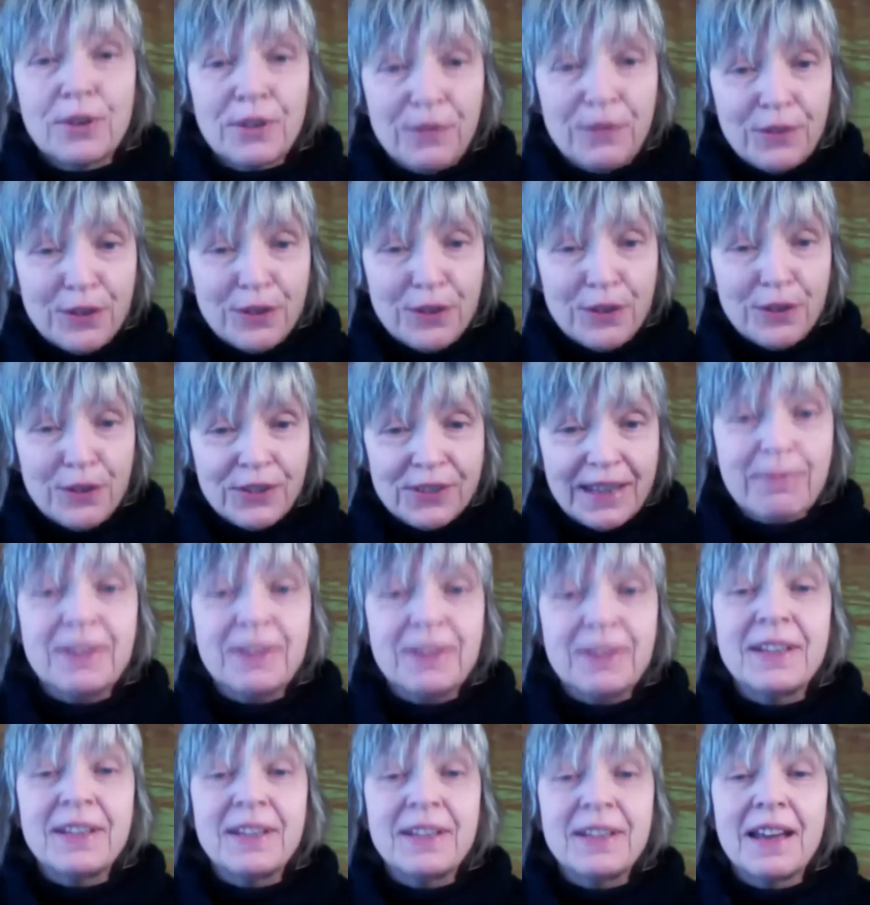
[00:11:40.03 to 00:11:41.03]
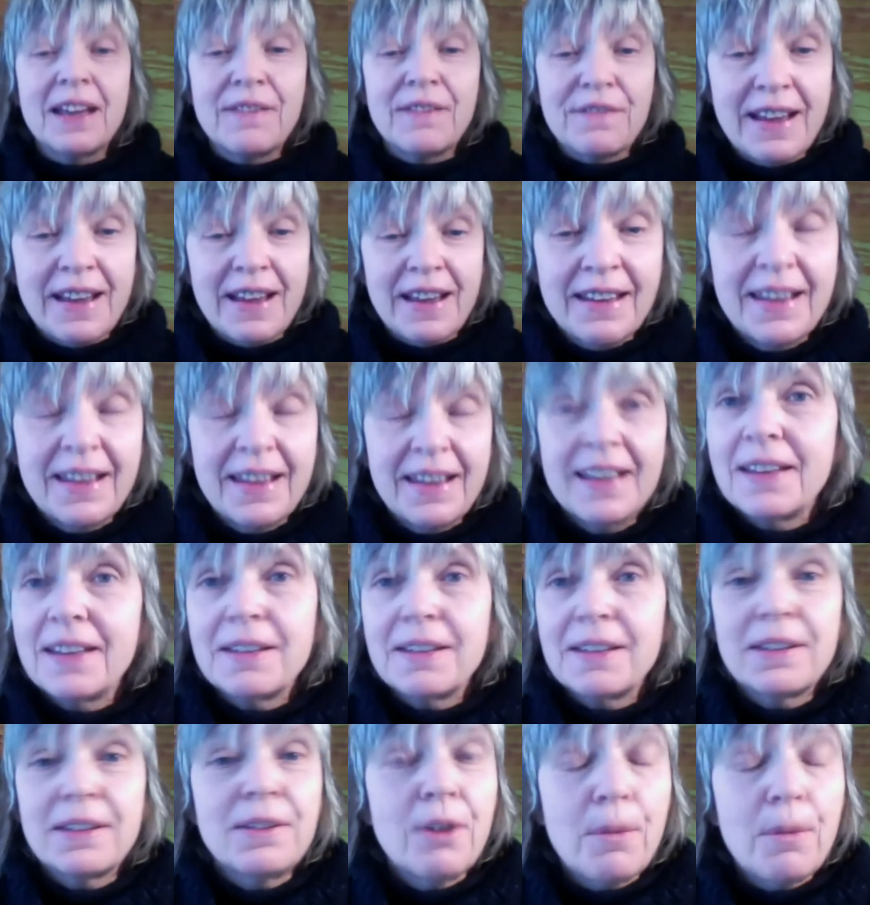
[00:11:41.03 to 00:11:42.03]
is the very first step, and I
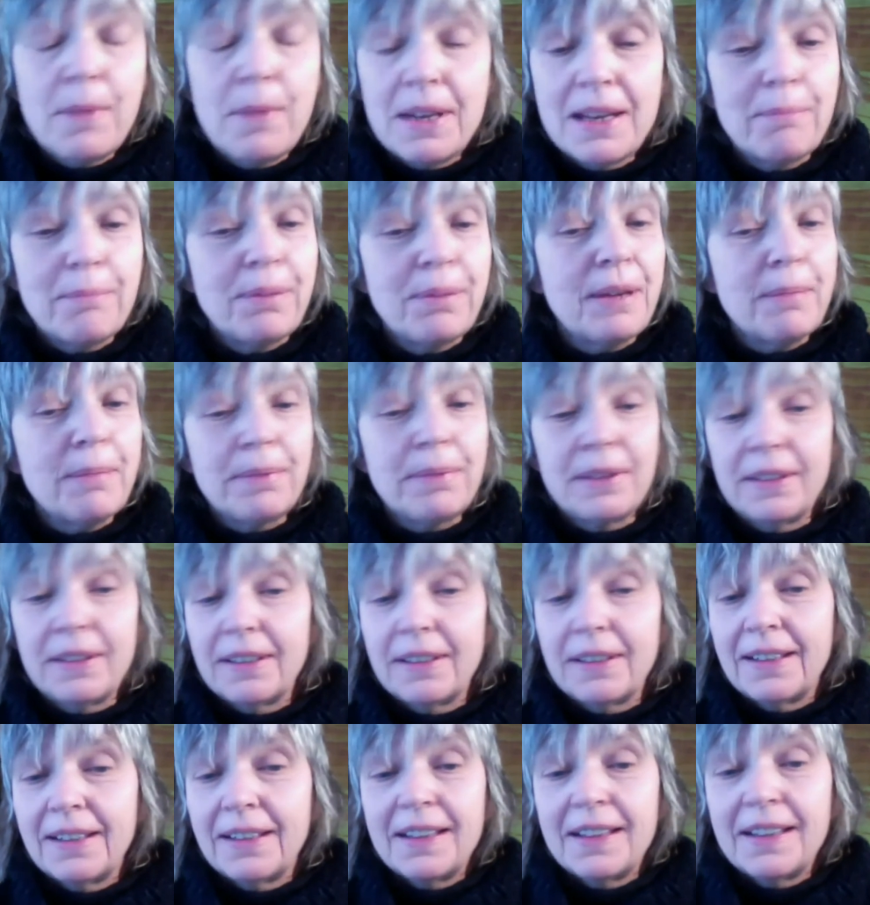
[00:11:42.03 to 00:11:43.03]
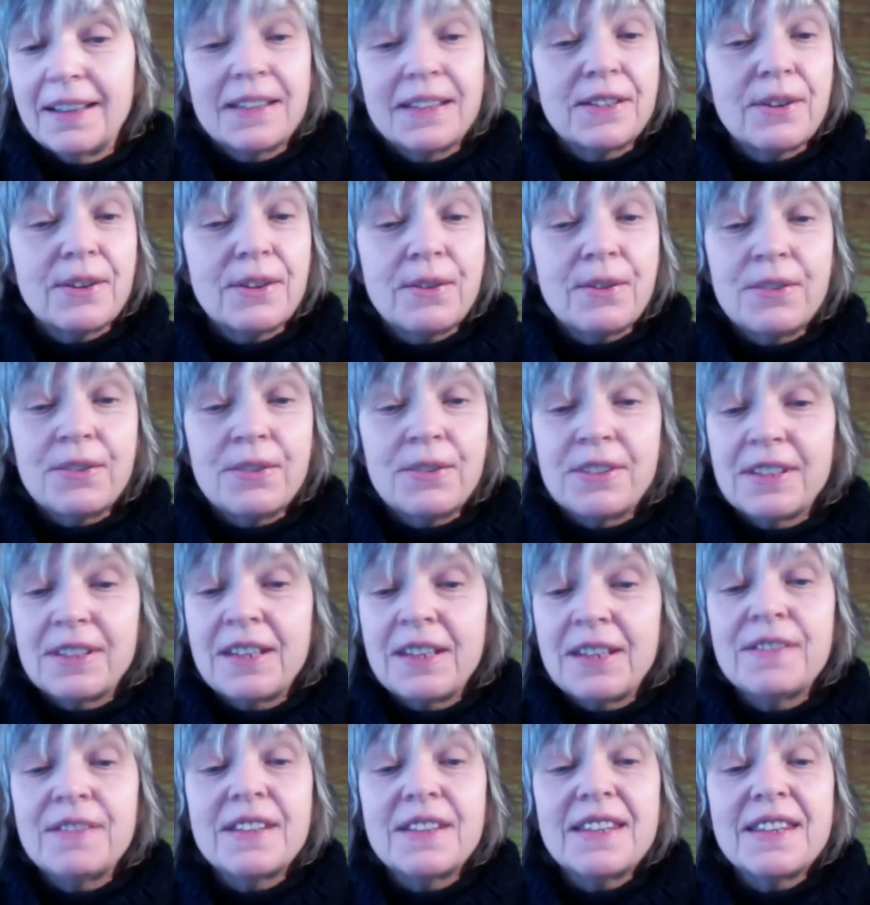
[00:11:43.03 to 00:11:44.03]
find that normally people
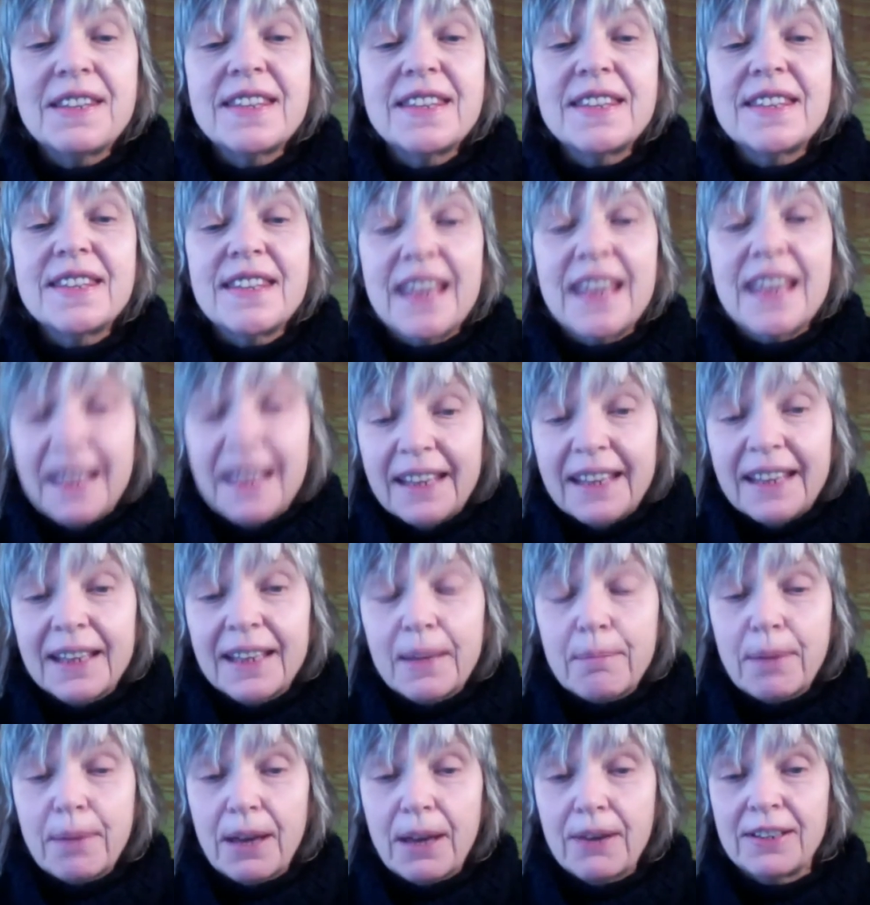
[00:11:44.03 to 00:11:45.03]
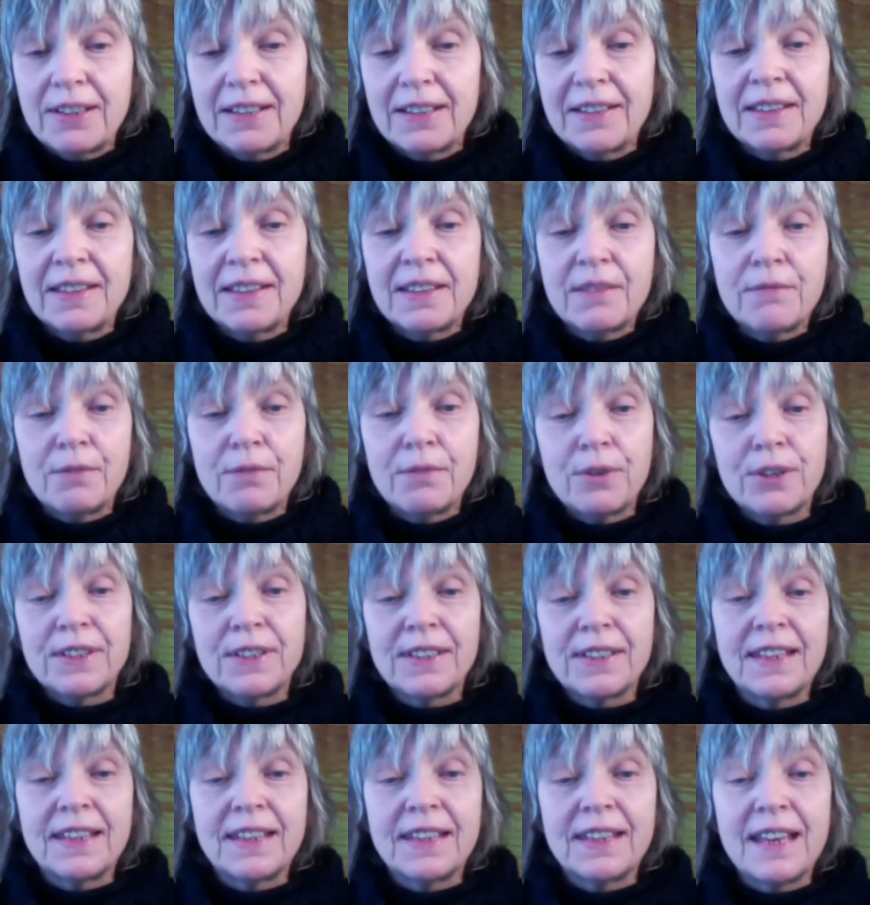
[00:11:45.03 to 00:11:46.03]
don't even think about it.
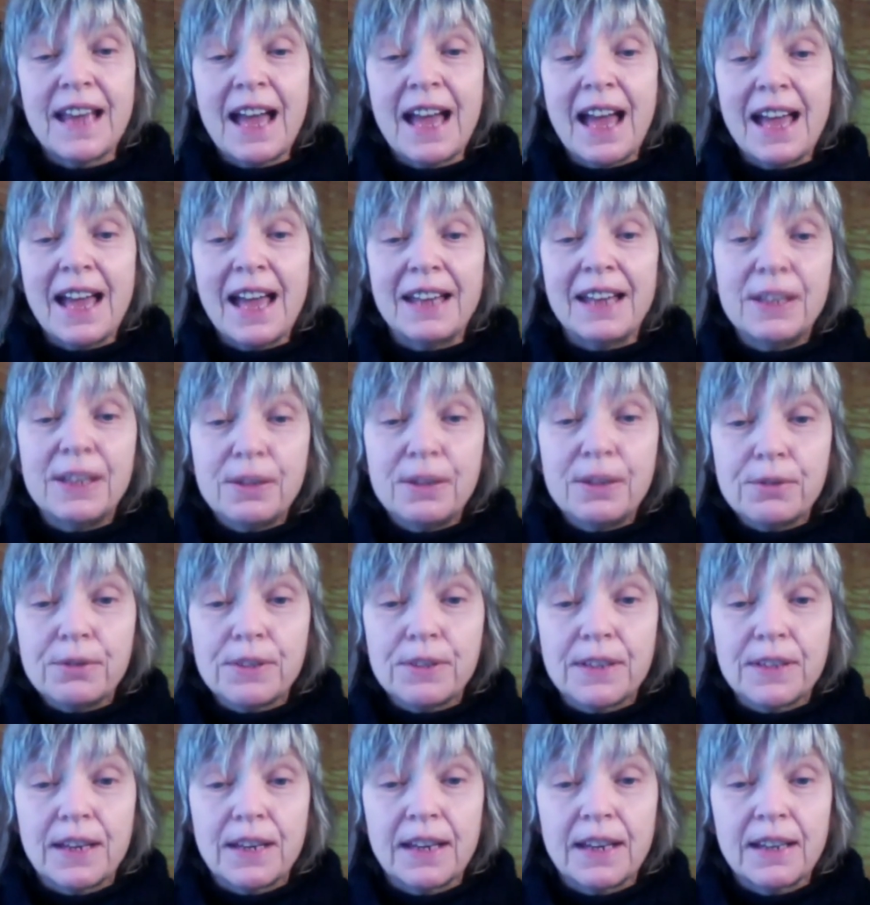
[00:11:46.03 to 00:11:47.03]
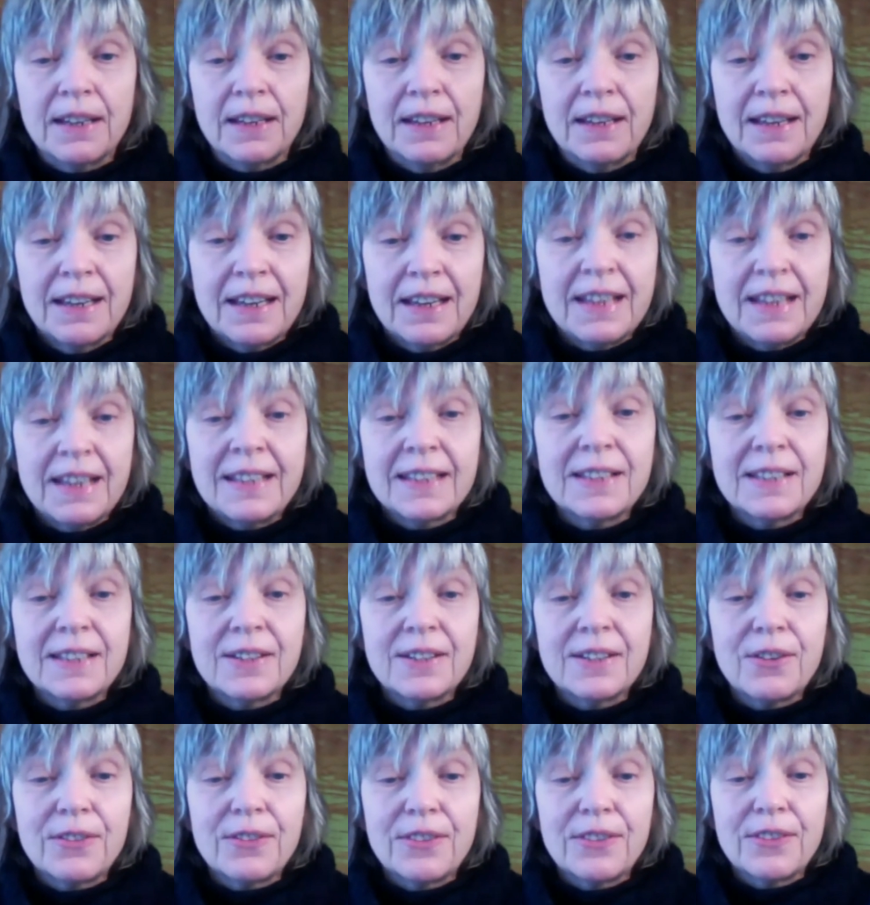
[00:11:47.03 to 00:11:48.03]
That the voice they are using
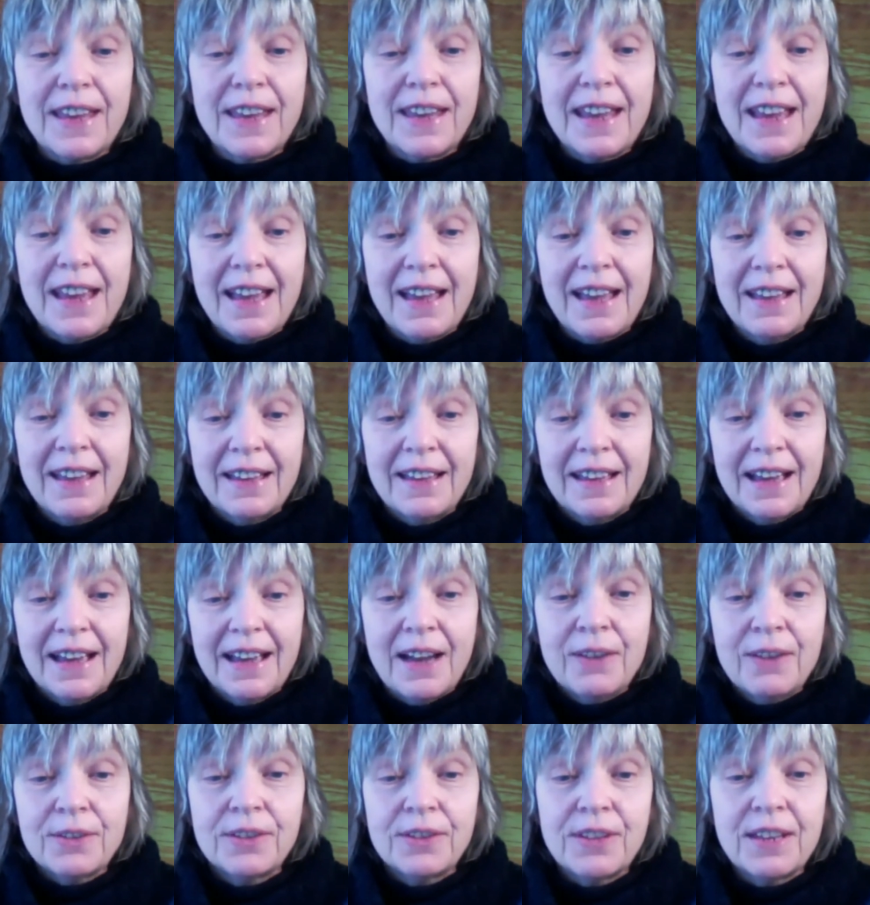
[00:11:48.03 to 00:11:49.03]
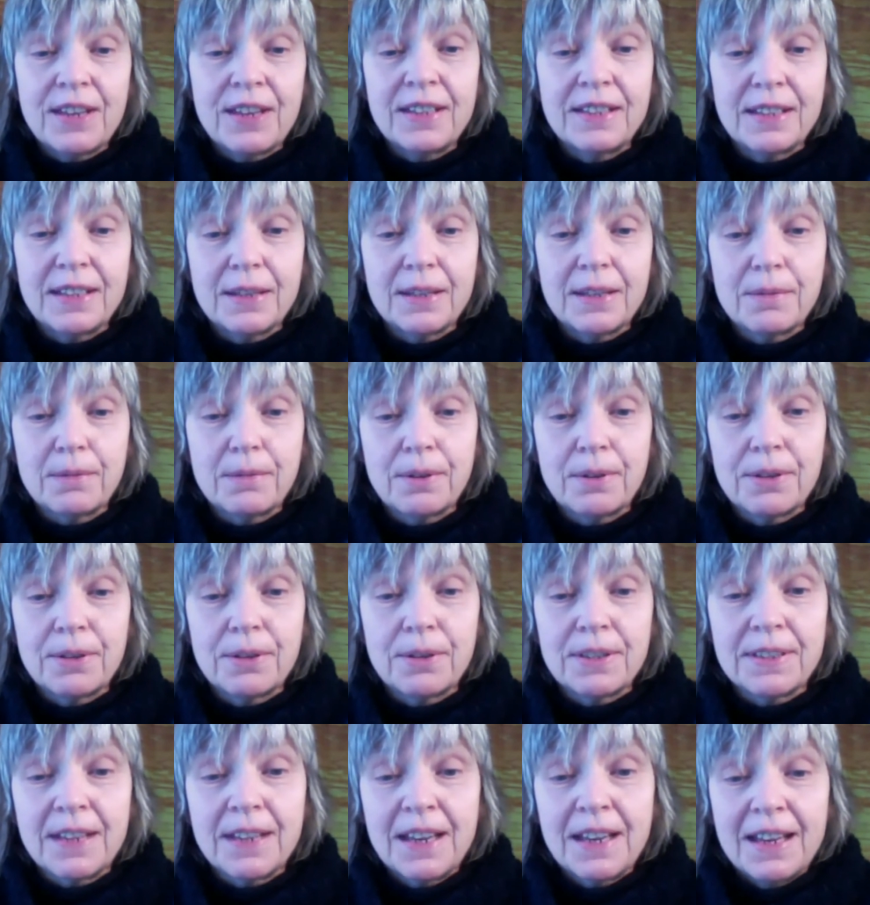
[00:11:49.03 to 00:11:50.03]
is not their authentic
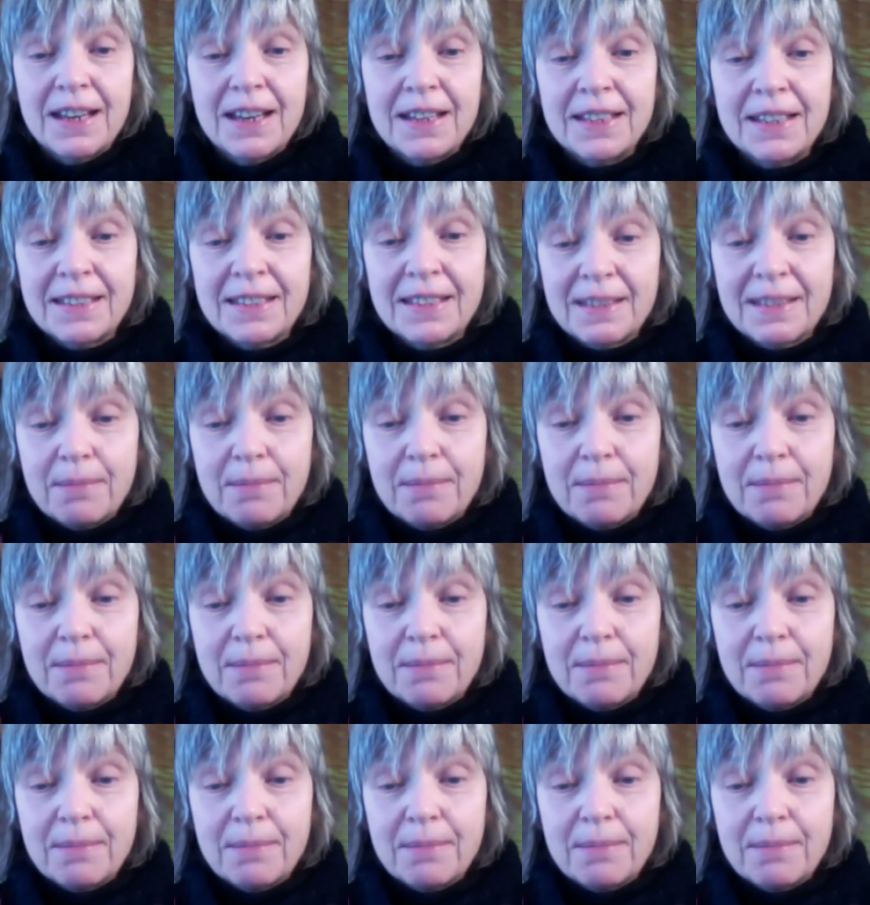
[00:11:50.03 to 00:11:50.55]
voice. It is a